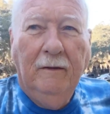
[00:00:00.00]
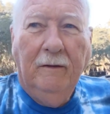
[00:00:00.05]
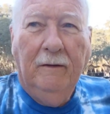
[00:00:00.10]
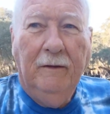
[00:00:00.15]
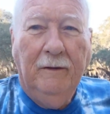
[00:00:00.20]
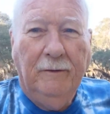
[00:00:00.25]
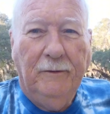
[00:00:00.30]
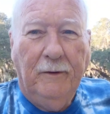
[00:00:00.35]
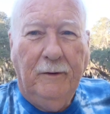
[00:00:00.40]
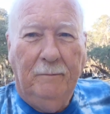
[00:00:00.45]

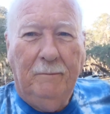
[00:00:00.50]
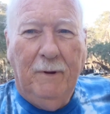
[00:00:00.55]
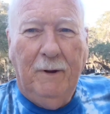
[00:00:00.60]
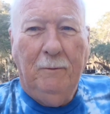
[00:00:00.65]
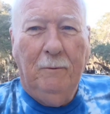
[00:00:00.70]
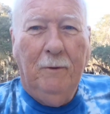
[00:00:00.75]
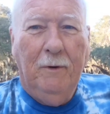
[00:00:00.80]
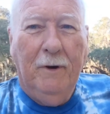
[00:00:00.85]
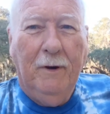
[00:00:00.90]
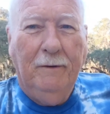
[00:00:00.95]
is that my
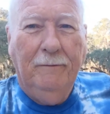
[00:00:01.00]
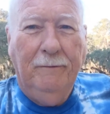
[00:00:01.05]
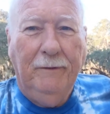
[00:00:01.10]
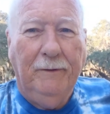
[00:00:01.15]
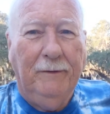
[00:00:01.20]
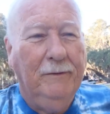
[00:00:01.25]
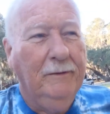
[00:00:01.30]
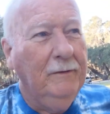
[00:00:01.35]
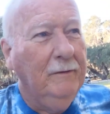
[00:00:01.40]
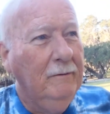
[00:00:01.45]
wife
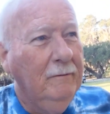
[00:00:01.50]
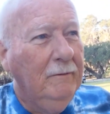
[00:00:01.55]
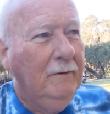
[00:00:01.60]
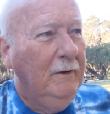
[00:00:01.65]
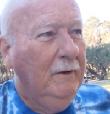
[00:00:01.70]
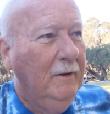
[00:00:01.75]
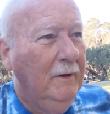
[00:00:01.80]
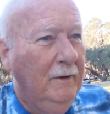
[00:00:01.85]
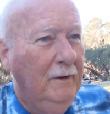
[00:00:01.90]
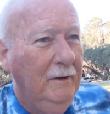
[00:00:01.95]
has
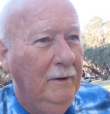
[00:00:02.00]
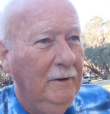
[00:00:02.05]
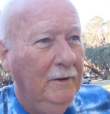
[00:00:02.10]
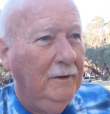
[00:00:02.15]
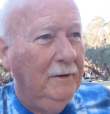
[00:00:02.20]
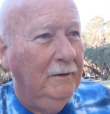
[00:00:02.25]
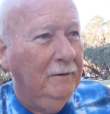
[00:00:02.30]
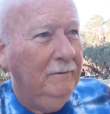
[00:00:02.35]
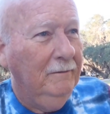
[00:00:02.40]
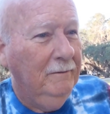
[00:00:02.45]

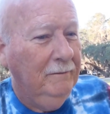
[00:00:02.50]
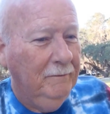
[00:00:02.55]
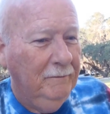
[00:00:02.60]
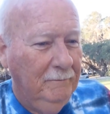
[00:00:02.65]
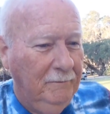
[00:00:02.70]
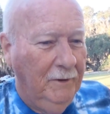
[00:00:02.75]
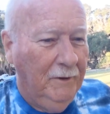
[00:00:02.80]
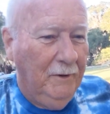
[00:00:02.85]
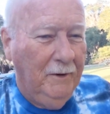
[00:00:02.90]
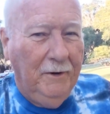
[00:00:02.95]
uh,
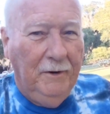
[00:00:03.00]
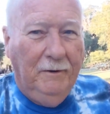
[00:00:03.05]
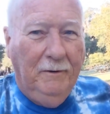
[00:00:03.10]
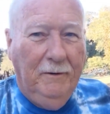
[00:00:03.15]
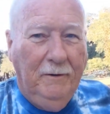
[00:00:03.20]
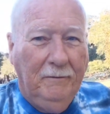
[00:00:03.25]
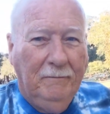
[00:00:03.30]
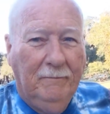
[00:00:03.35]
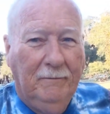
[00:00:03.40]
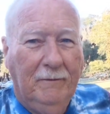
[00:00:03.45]
learned
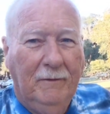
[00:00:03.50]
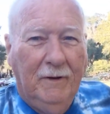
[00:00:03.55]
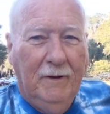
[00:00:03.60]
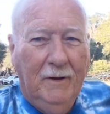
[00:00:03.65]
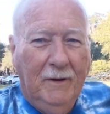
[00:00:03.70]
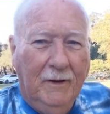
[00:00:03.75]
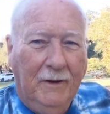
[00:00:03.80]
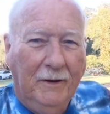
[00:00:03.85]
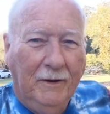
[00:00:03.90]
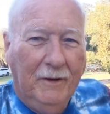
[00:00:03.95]

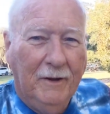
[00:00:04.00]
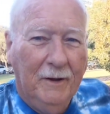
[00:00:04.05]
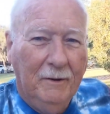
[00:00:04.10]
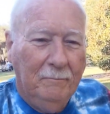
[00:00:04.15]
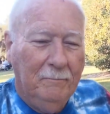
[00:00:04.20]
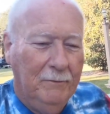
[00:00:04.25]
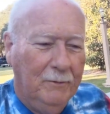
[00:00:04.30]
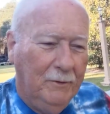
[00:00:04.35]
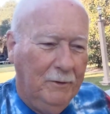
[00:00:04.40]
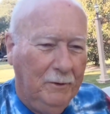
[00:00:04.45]
and come
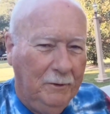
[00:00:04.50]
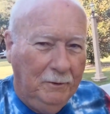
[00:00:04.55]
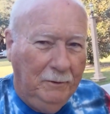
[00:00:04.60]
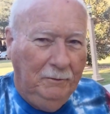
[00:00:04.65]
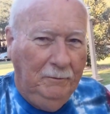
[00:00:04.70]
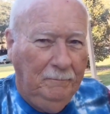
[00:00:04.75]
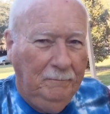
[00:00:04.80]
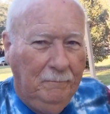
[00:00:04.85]
through.